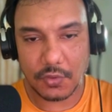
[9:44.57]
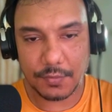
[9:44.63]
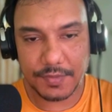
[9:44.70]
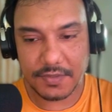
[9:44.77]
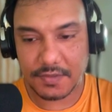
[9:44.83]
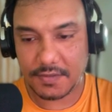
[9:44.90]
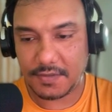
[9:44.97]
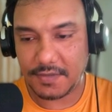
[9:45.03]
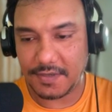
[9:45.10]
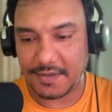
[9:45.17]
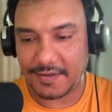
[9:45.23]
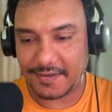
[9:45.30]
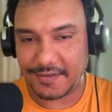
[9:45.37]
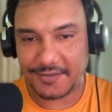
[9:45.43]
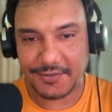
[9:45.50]
oops,
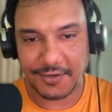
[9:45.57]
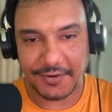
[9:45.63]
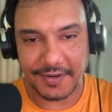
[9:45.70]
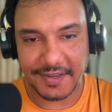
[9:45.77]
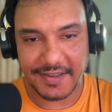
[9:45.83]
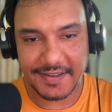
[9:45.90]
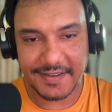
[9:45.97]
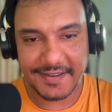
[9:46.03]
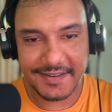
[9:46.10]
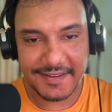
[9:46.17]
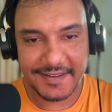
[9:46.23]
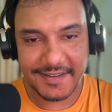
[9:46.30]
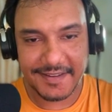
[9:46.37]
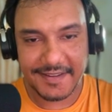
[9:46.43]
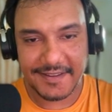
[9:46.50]
sorry,
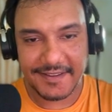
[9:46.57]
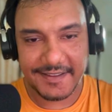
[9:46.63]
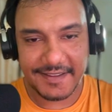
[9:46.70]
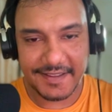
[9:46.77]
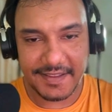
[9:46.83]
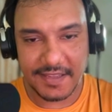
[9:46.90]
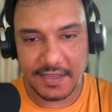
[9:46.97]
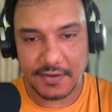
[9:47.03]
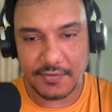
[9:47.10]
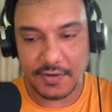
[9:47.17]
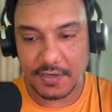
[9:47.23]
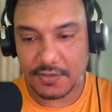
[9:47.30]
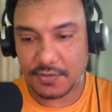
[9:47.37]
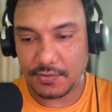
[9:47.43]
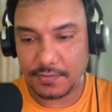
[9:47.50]

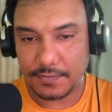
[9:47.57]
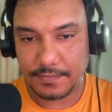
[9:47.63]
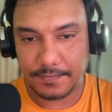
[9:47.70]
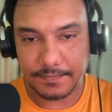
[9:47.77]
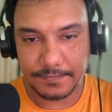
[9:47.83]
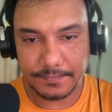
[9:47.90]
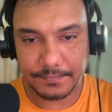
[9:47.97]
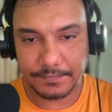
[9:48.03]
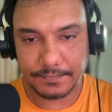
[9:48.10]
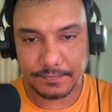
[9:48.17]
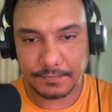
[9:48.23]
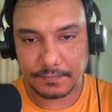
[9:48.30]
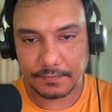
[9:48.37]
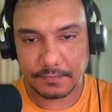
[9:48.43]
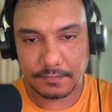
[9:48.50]
equal to
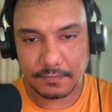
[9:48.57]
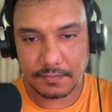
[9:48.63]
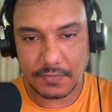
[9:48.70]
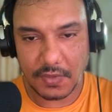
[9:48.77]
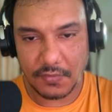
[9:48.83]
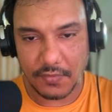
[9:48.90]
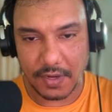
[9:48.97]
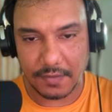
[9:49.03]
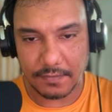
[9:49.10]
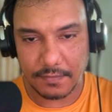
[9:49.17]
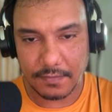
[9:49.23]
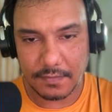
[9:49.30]
one.